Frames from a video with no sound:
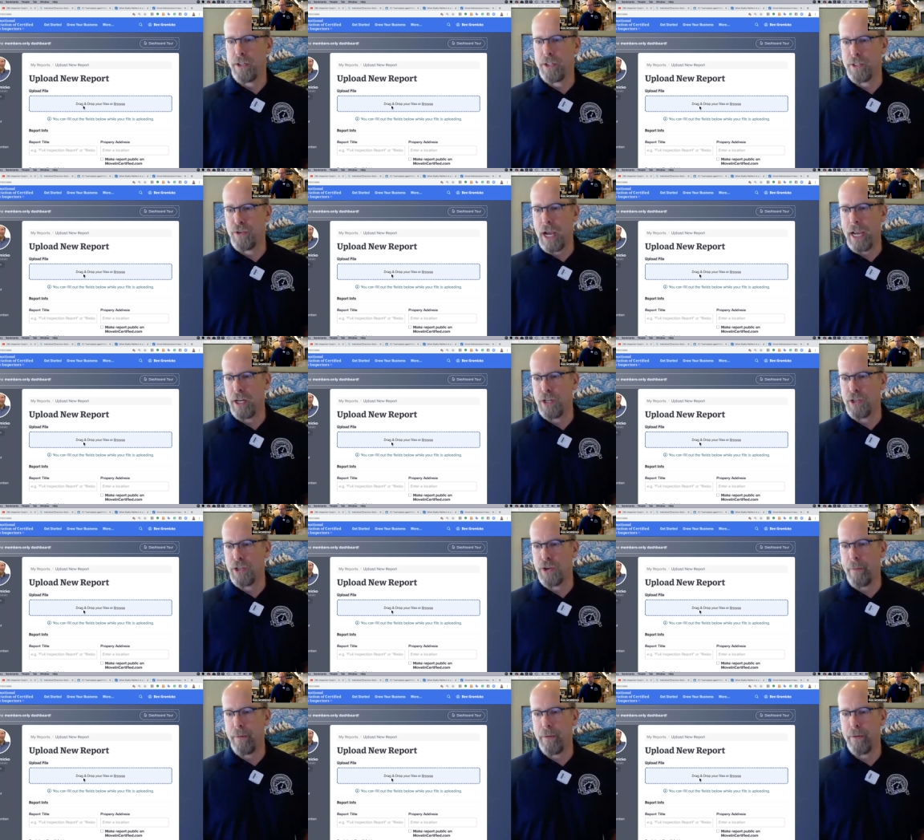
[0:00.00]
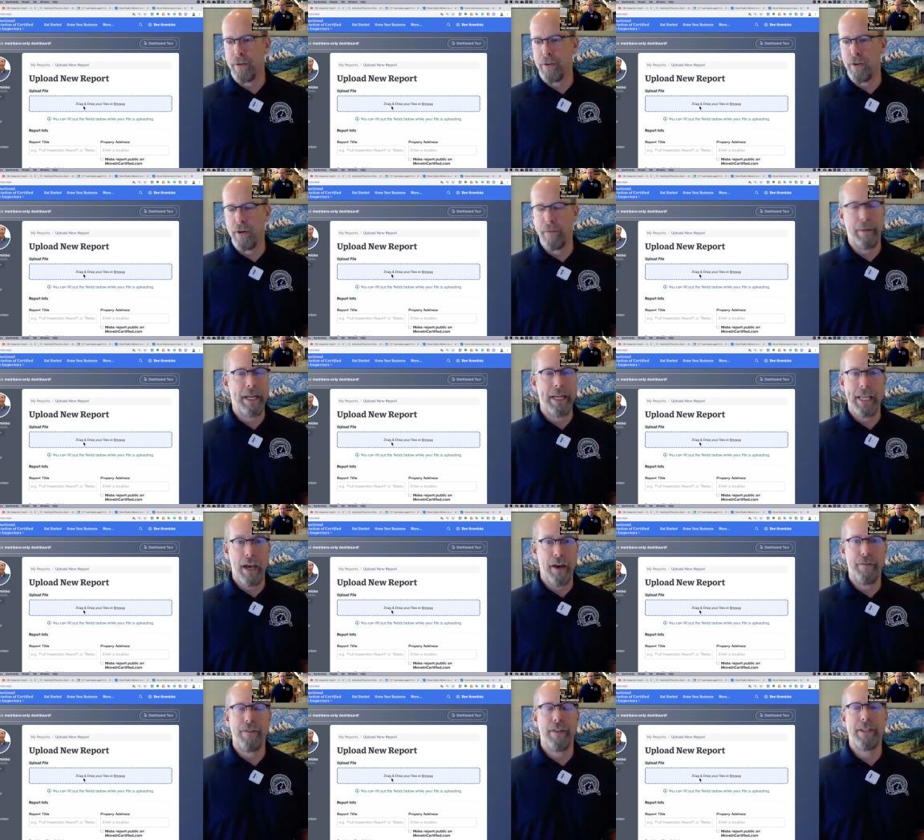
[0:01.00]
drag and drop your
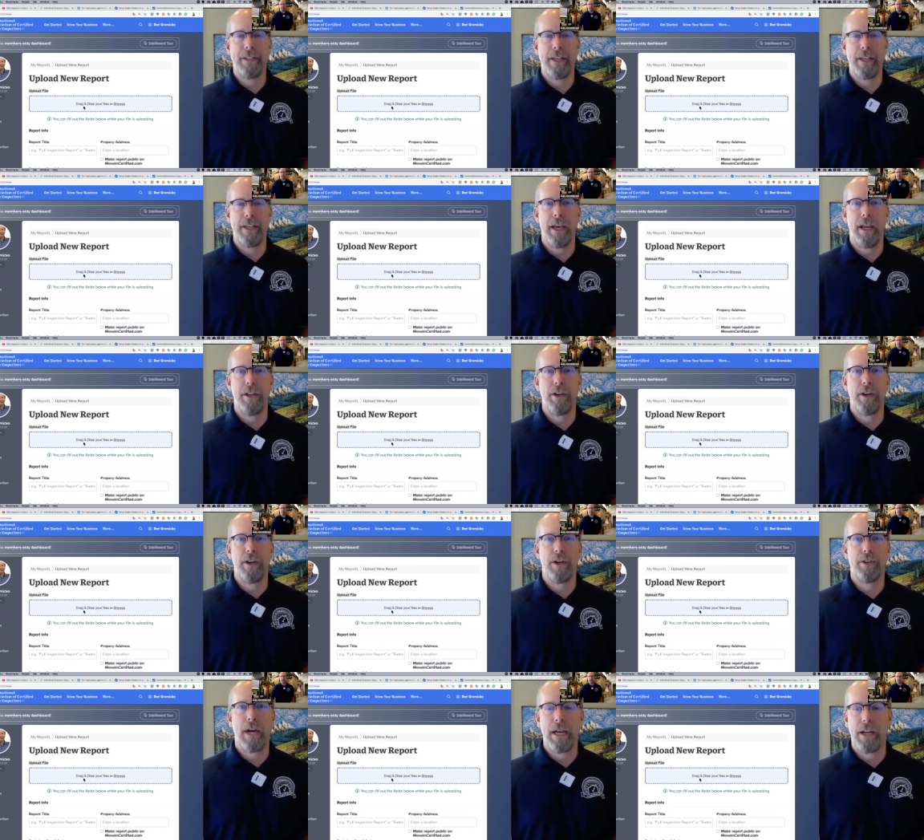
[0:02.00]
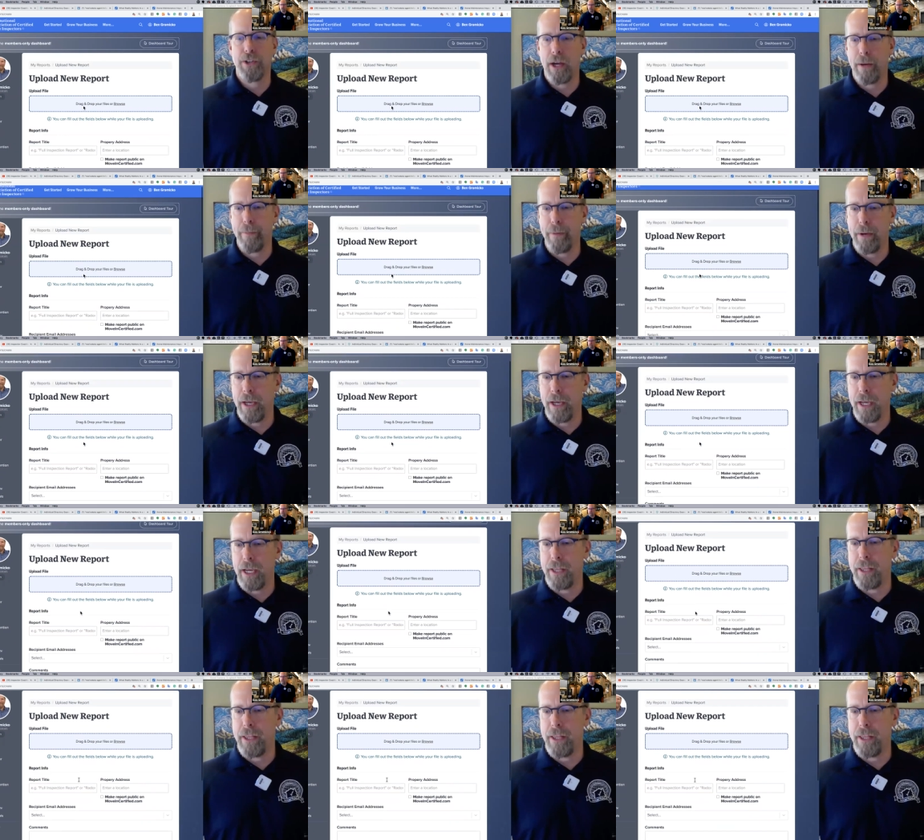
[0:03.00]
PDF, let's say, and you can drag and drop it. And then
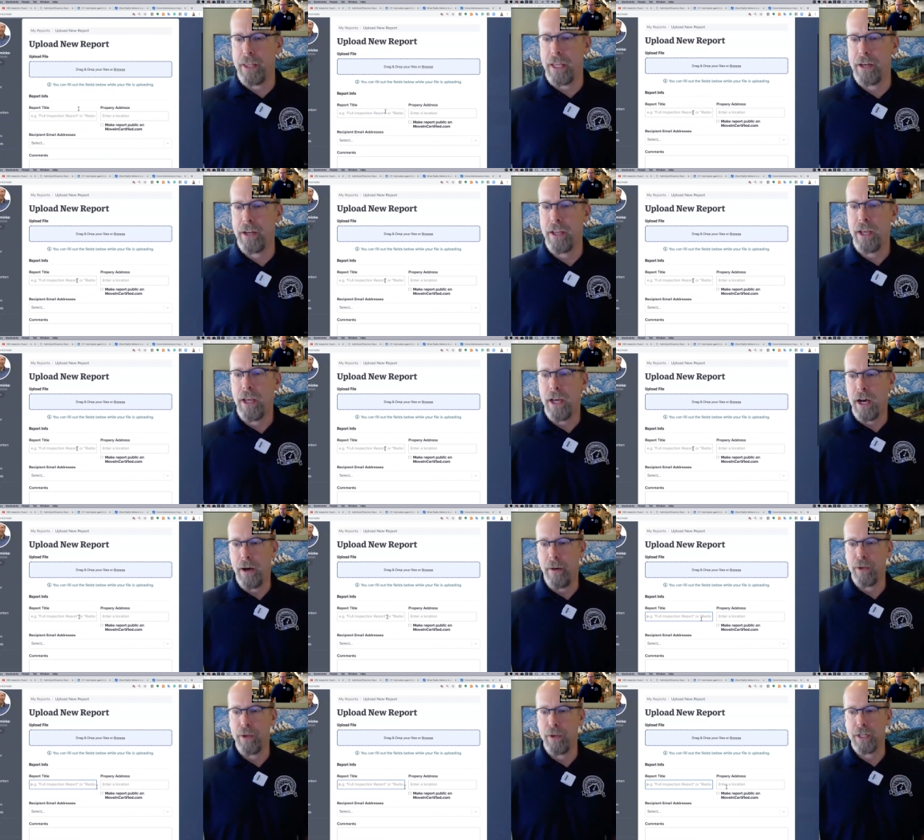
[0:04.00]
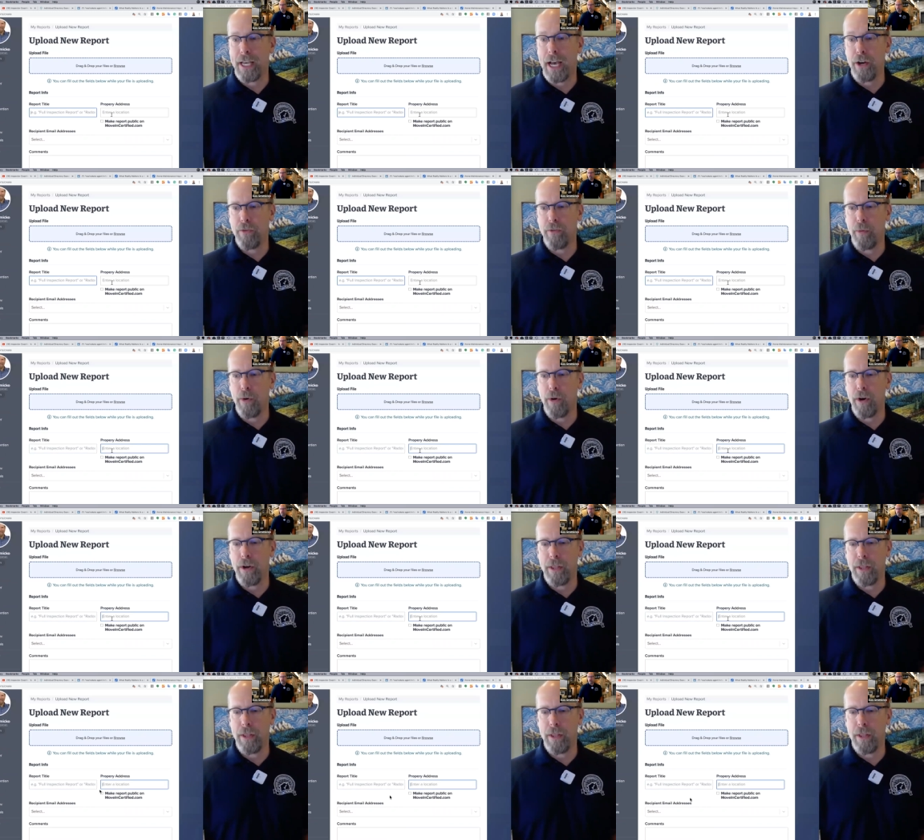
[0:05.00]
um, you can title the report and the
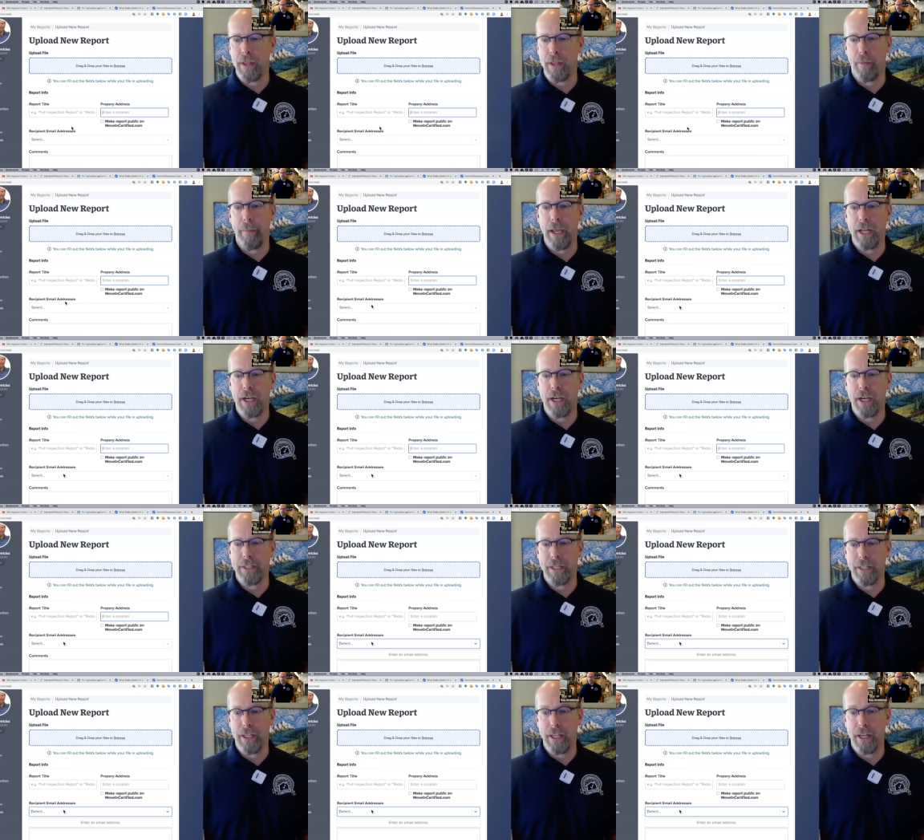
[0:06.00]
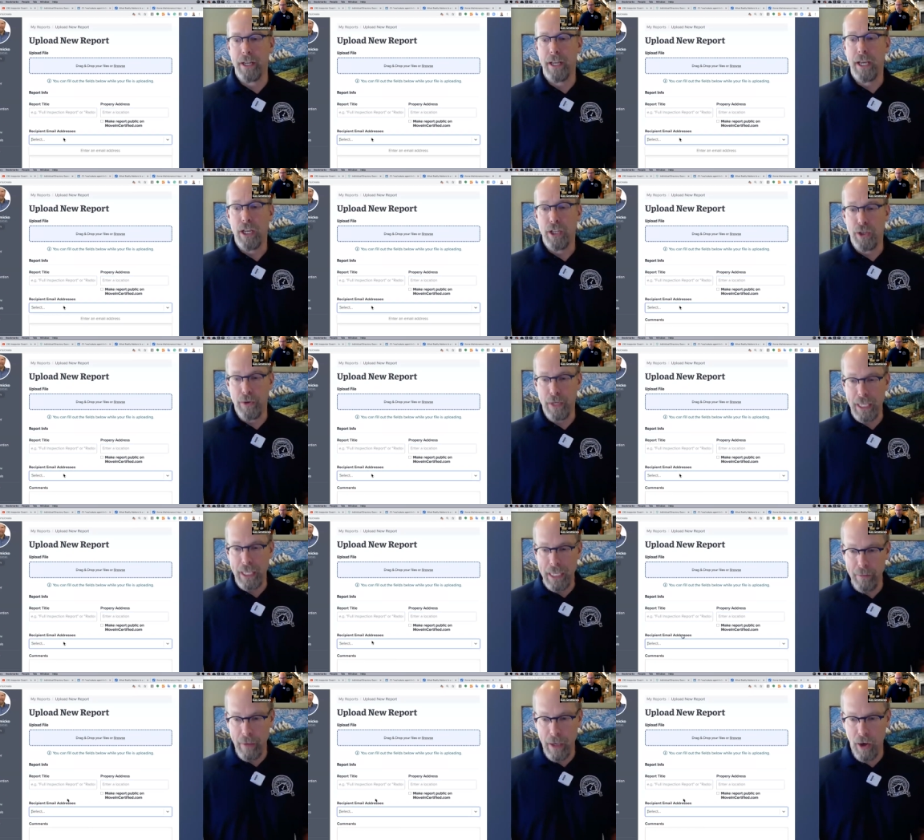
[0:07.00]
property address, and then you
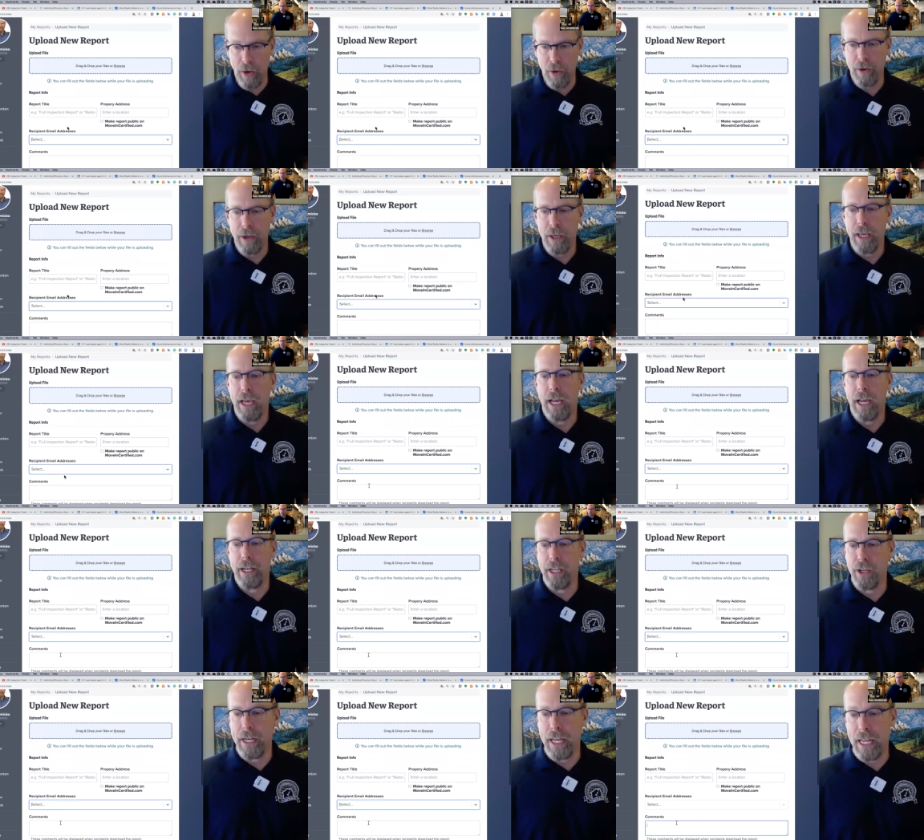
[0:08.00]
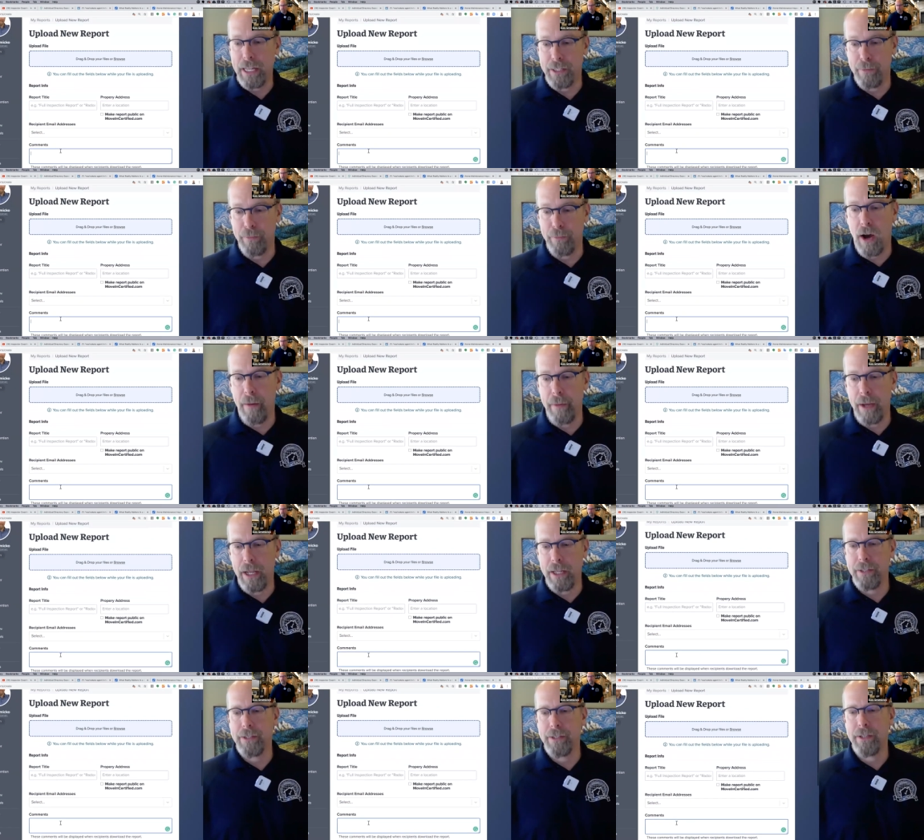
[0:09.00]
email, and then you can add some
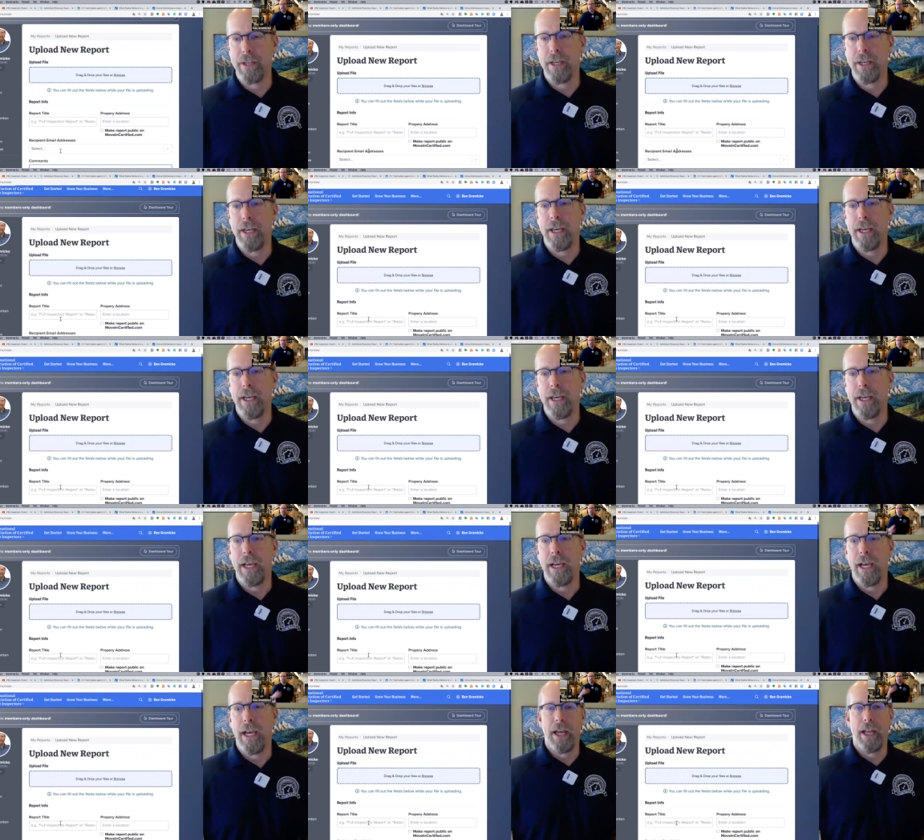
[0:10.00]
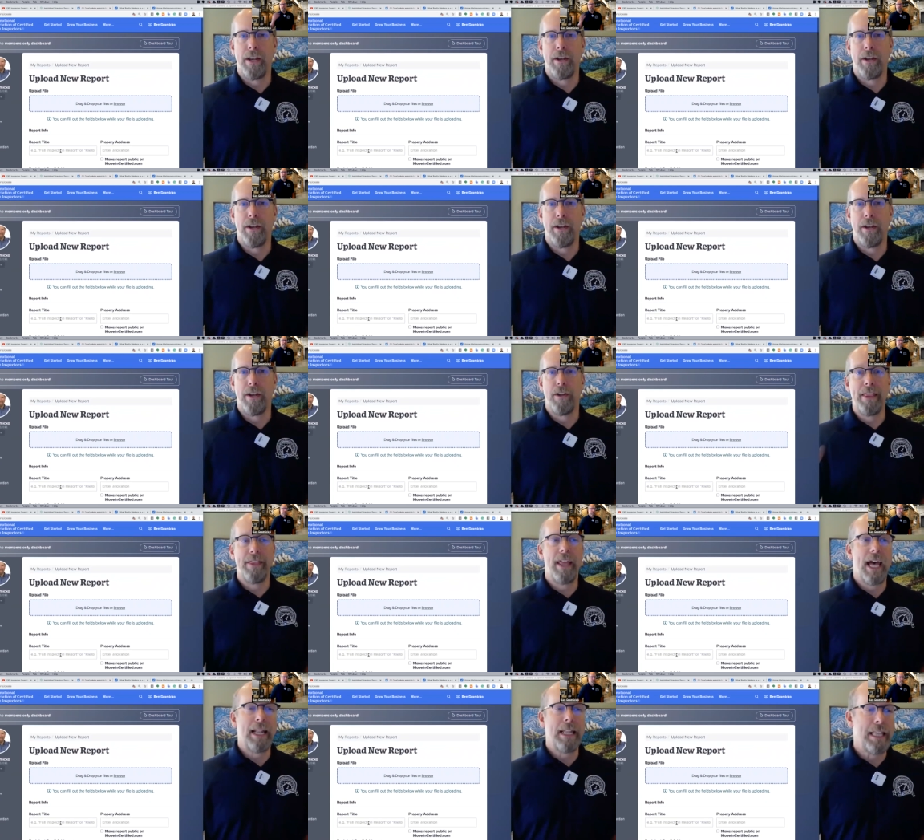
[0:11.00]
comments, and then you send that
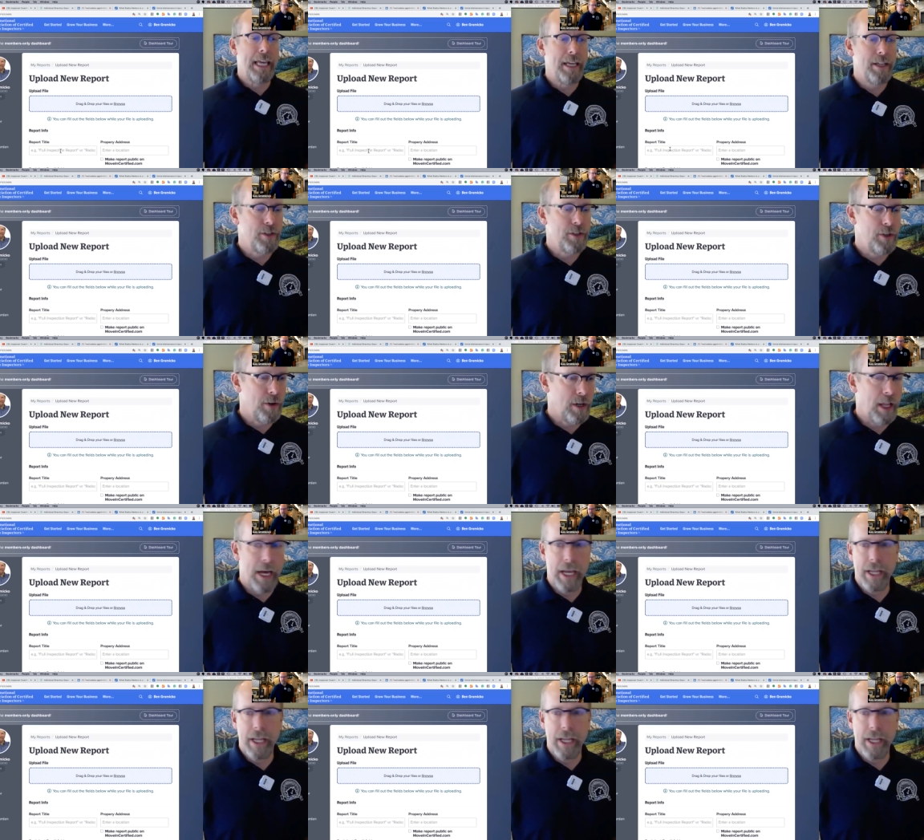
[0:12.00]
link to your client